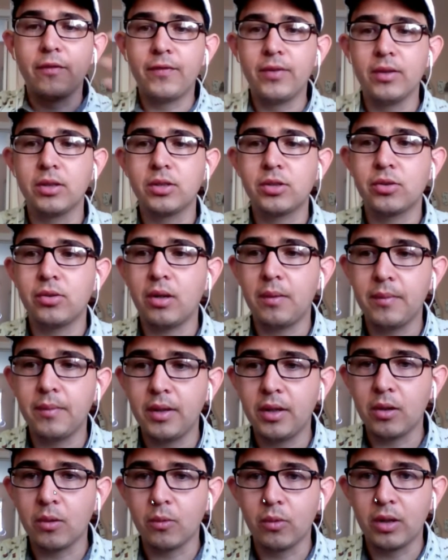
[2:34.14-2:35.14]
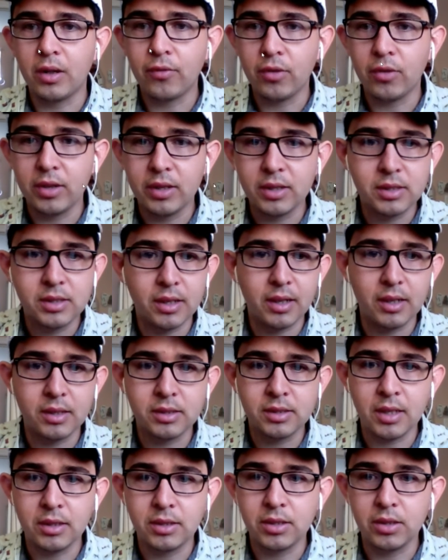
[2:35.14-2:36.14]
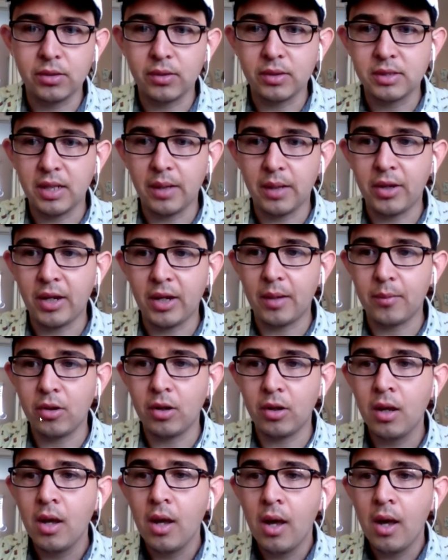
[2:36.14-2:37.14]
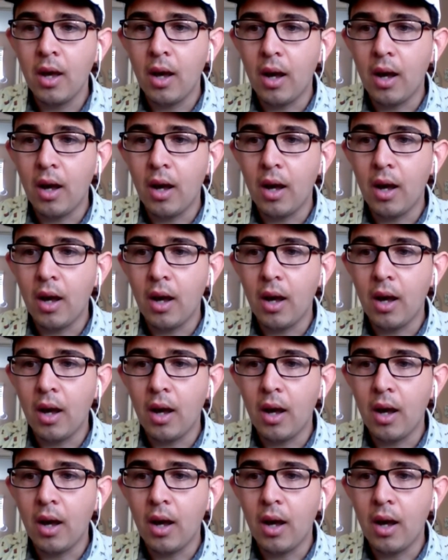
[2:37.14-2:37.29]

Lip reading: to filter on me, or whatever it is that I decide to do on SnapCamera.